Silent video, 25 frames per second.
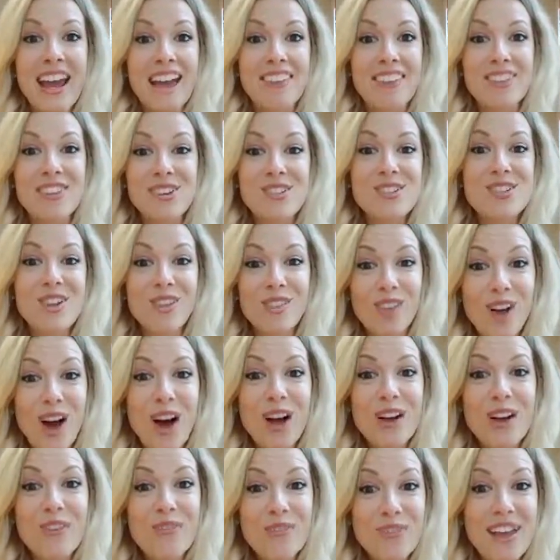And there's a
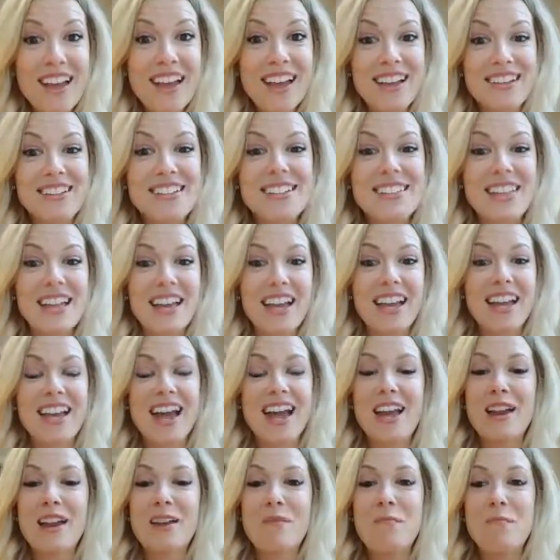lot of things that
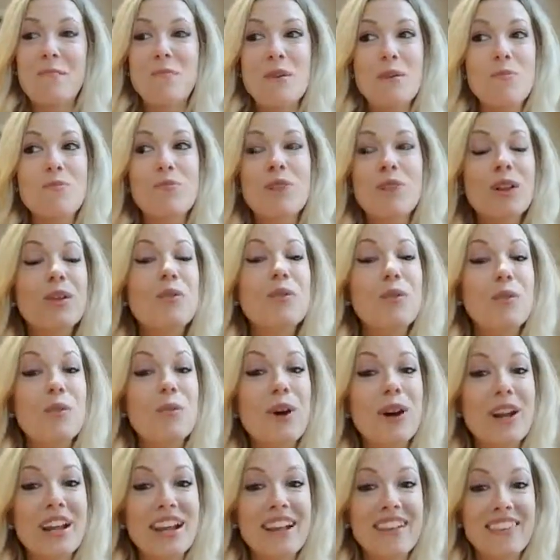can be really
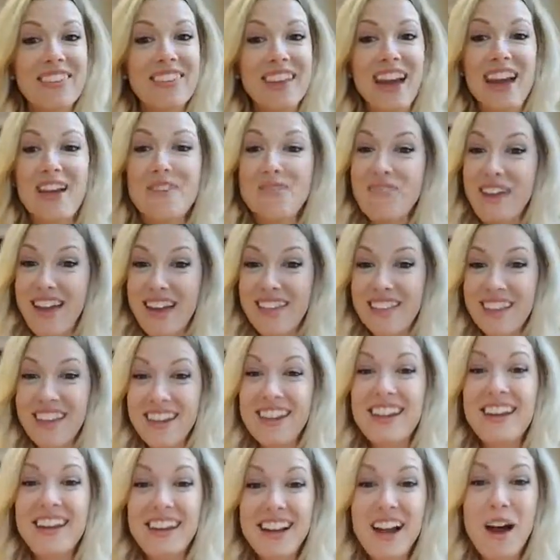rewarding in life and
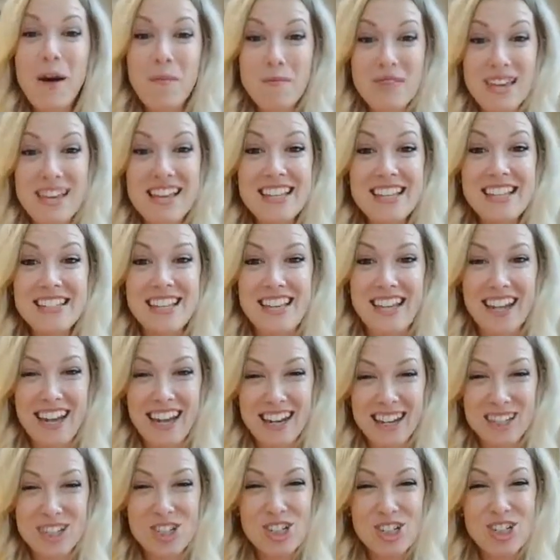that can come easy,
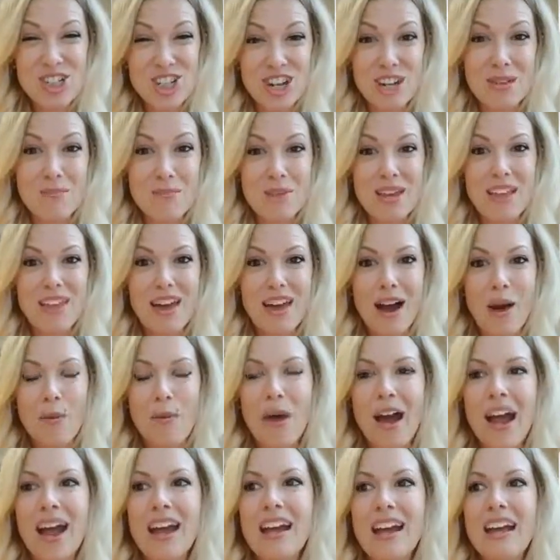and it should be that
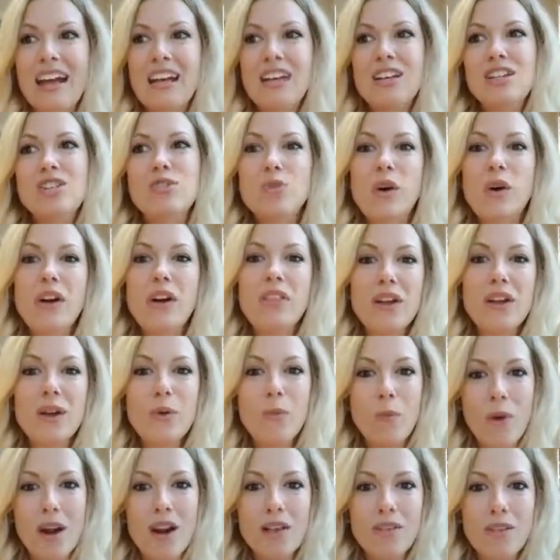way. So I think
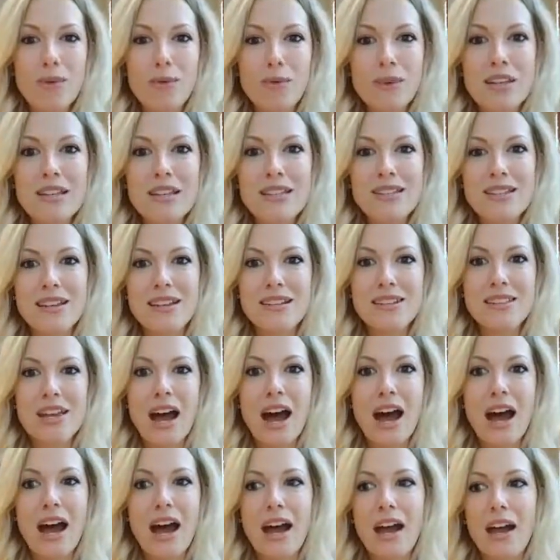one of the reasons
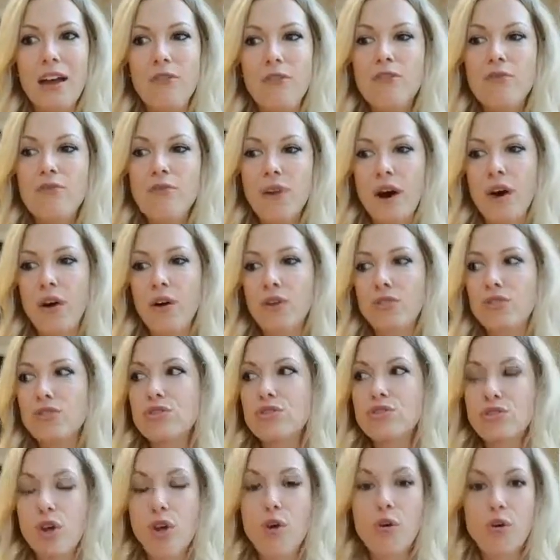I felt
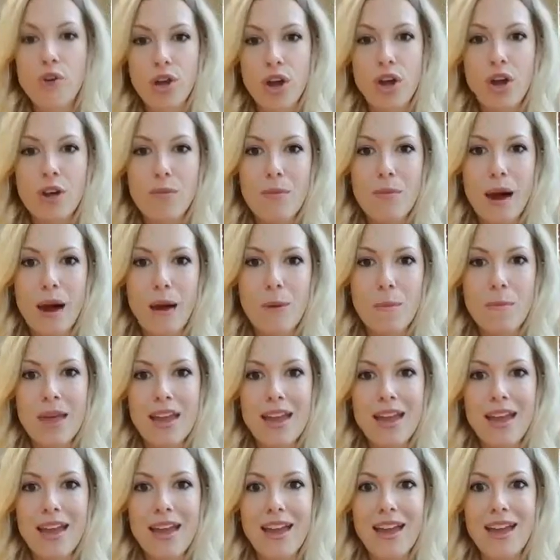so good about
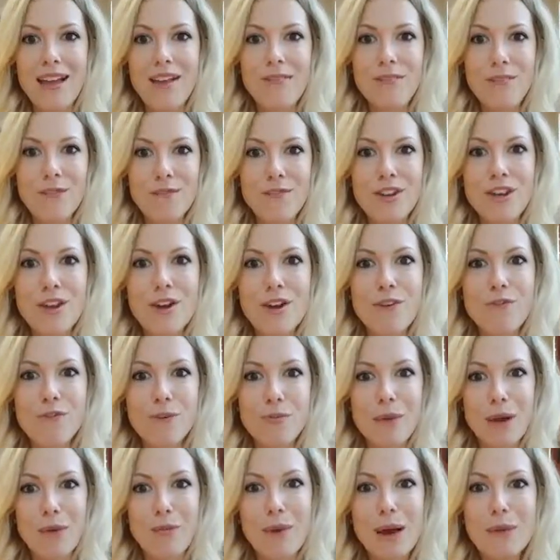making the video for
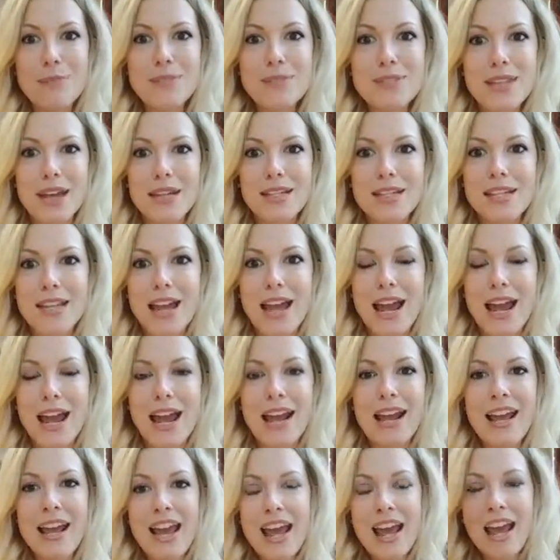my website
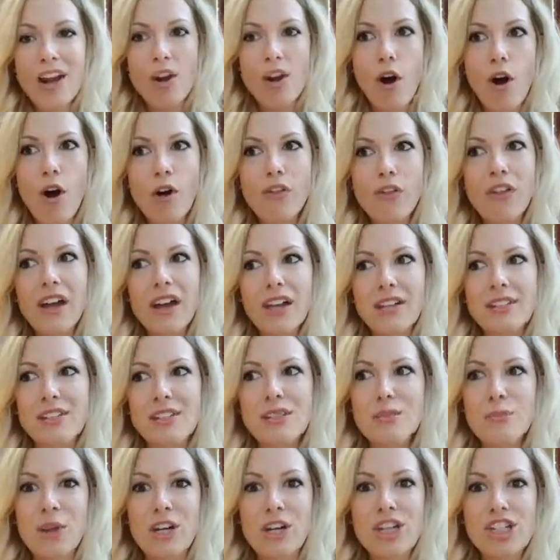today and all that
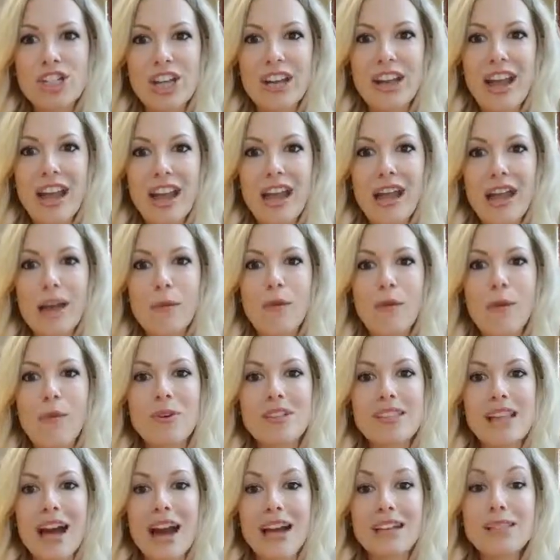inspiration came
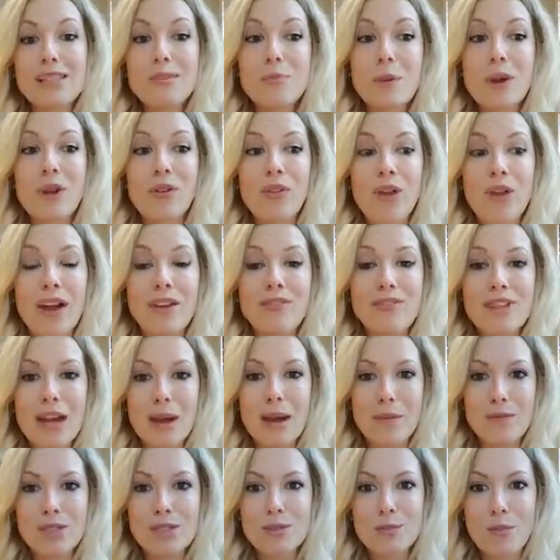was I spent a lot of
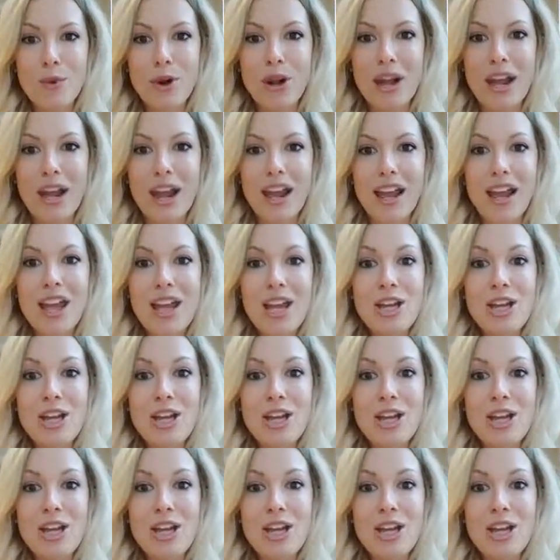time this morning